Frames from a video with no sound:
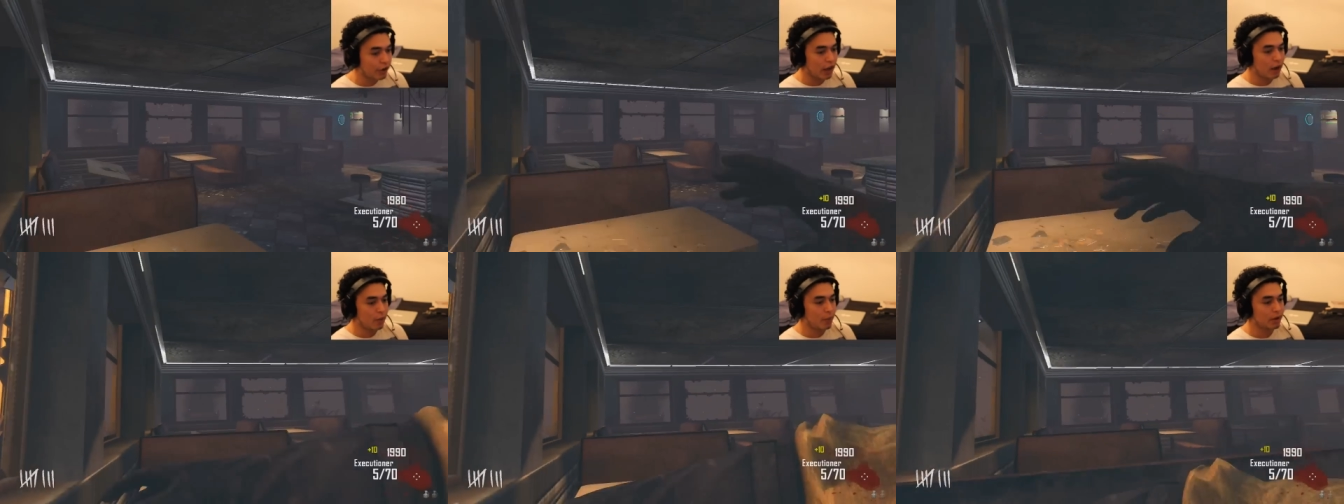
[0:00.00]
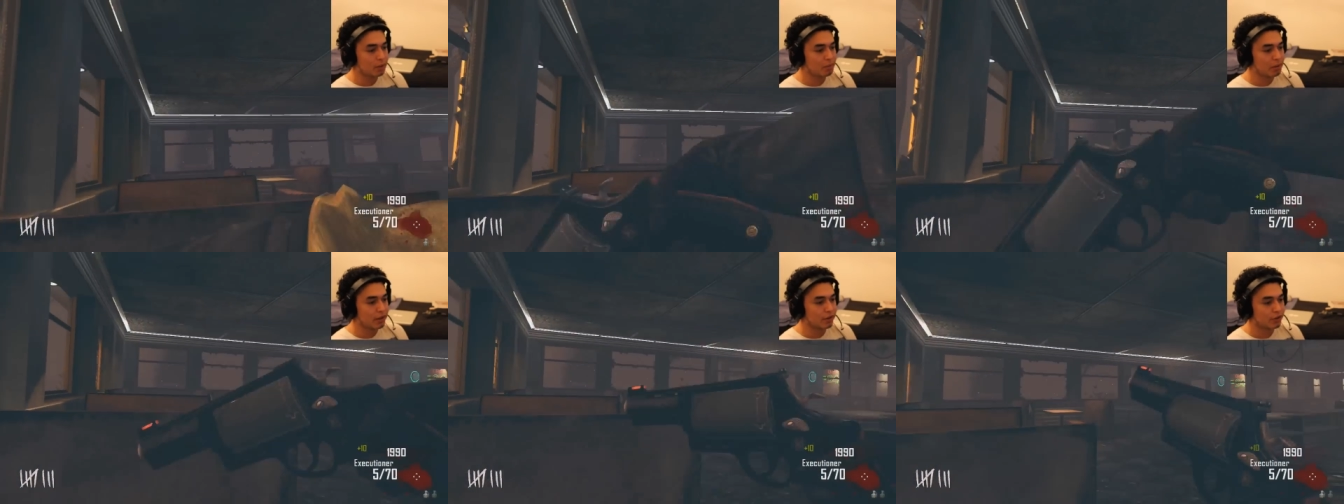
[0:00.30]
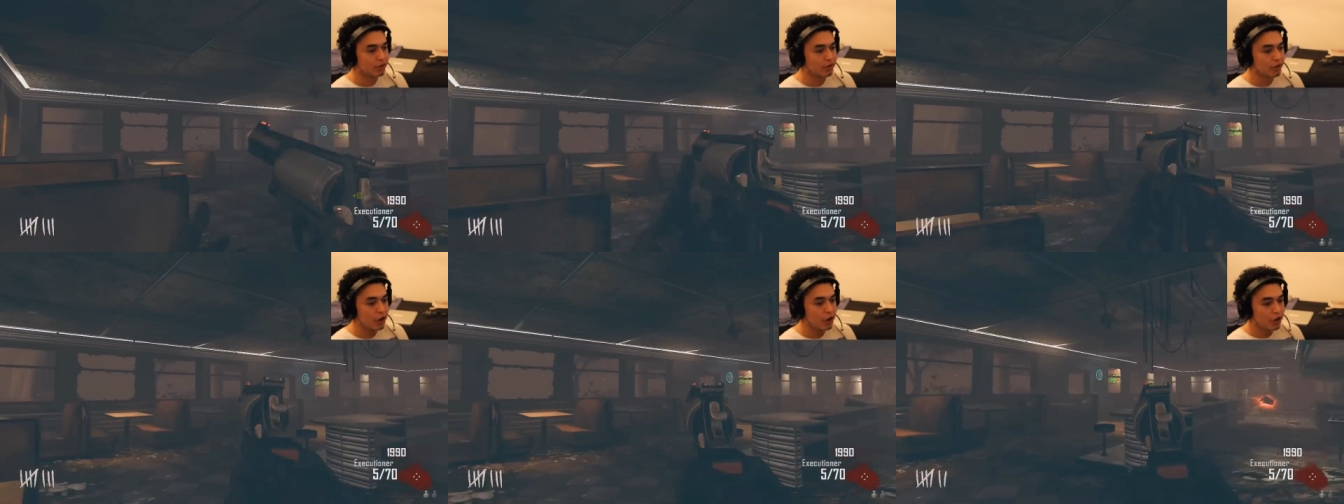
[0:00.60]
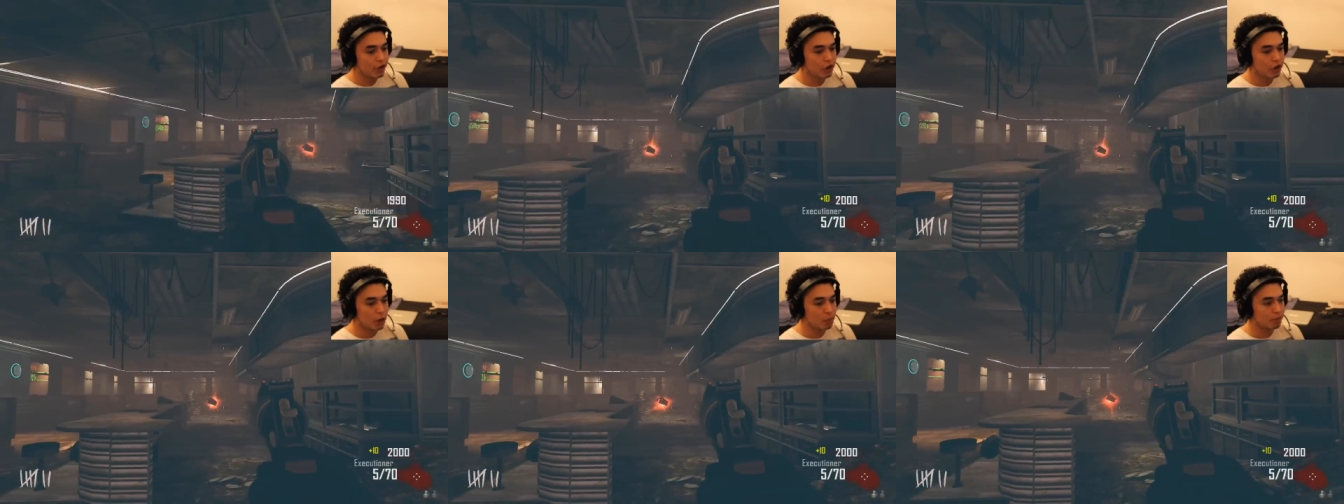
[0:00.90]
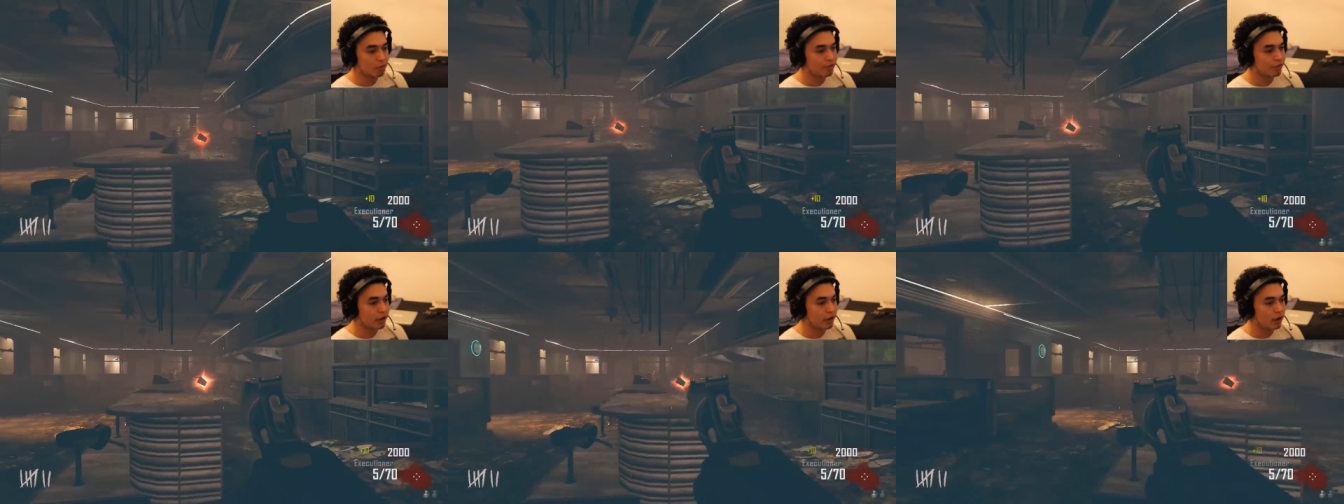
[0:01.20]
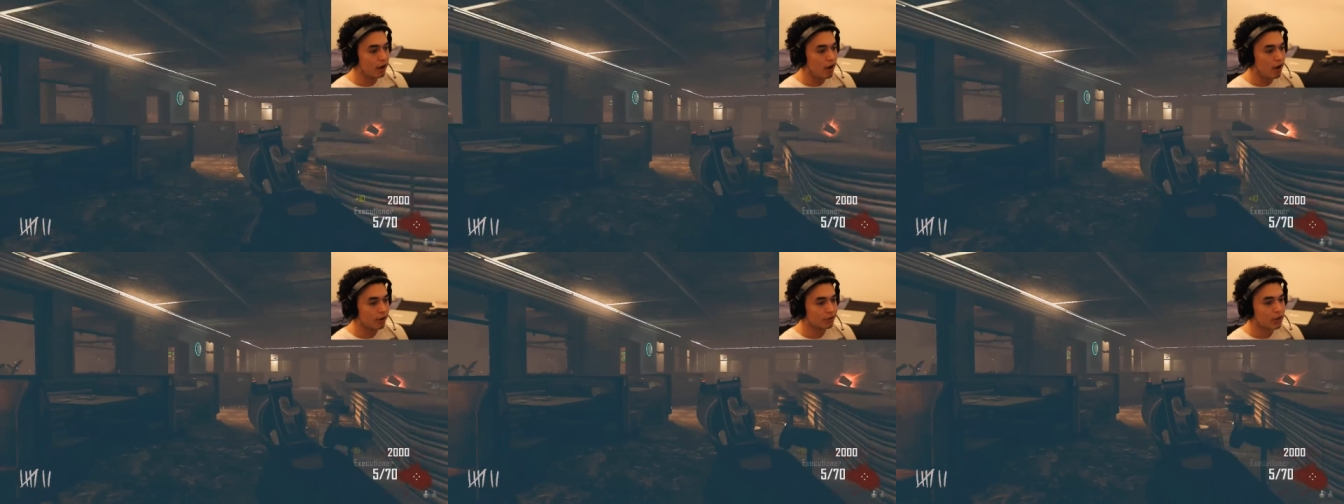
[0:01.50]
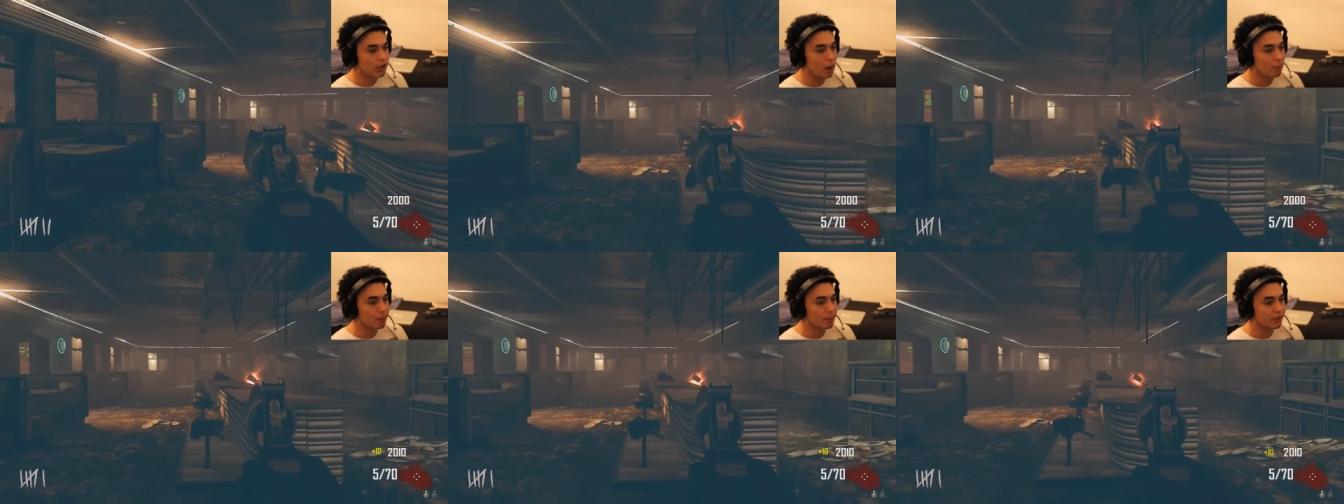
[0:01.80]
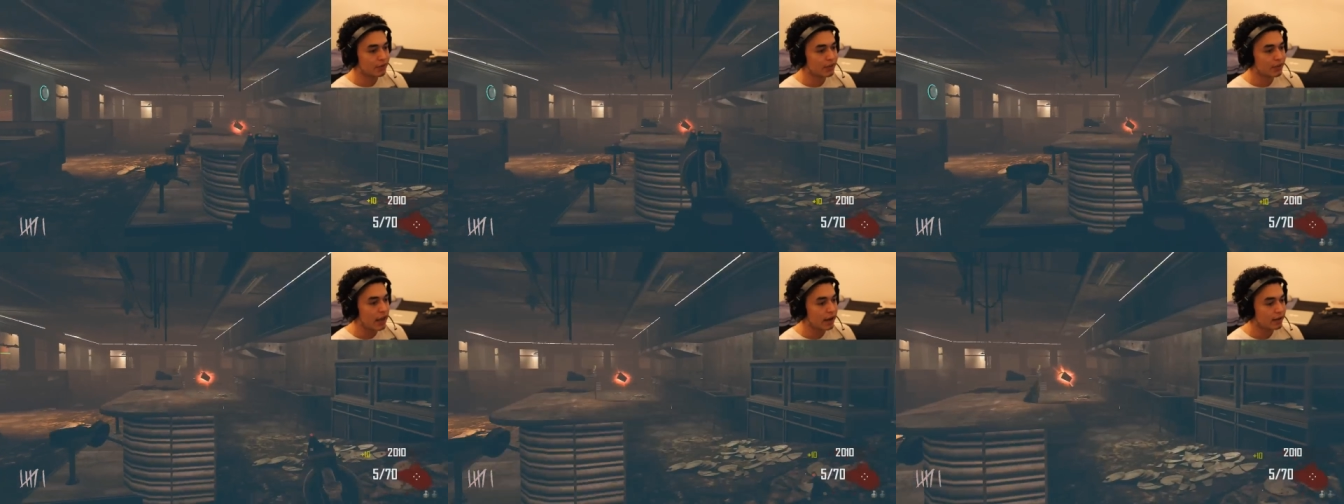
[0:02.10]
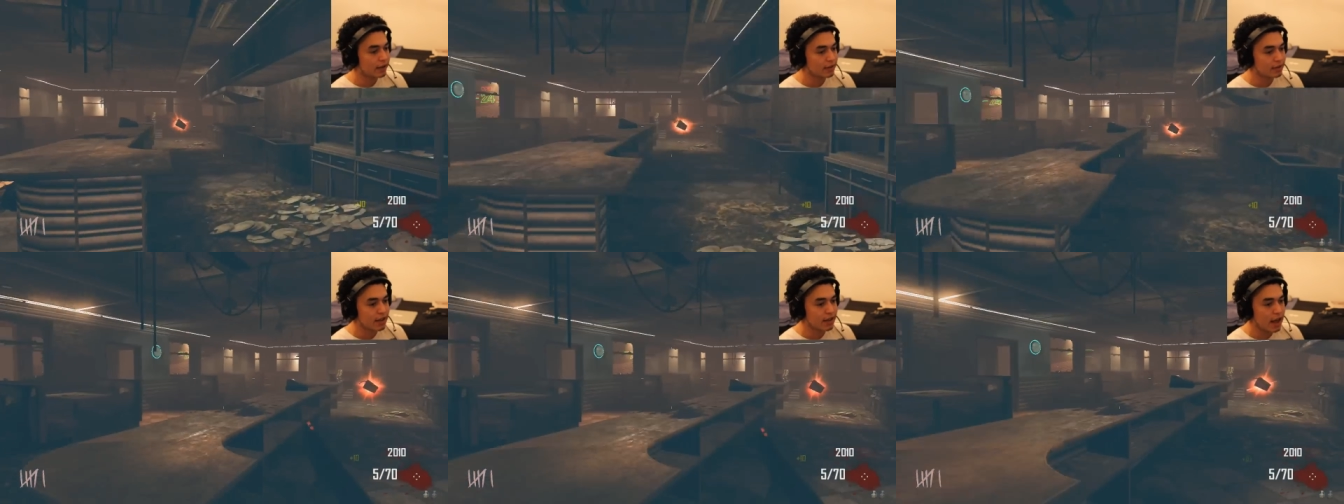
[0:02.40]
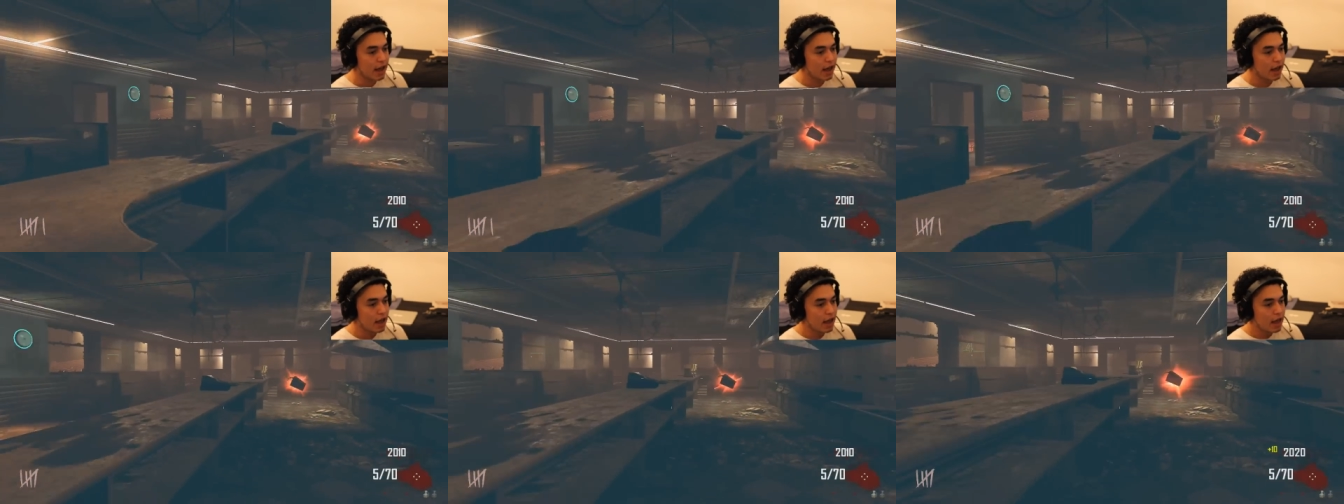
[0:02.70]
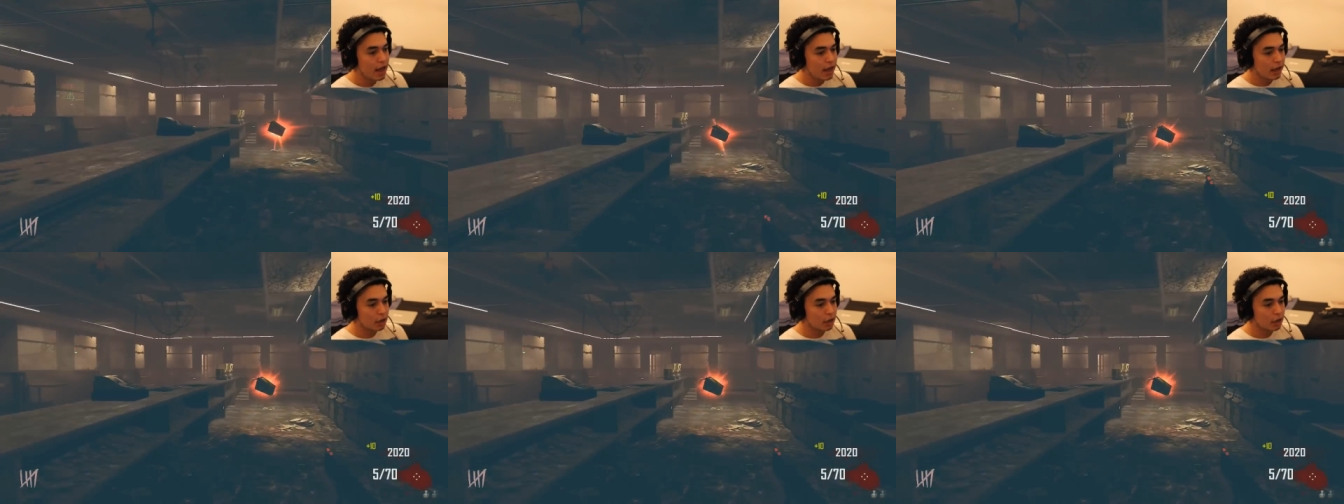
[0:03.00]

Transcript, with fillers: Okay, we're going to be the human for the last couple of seconds there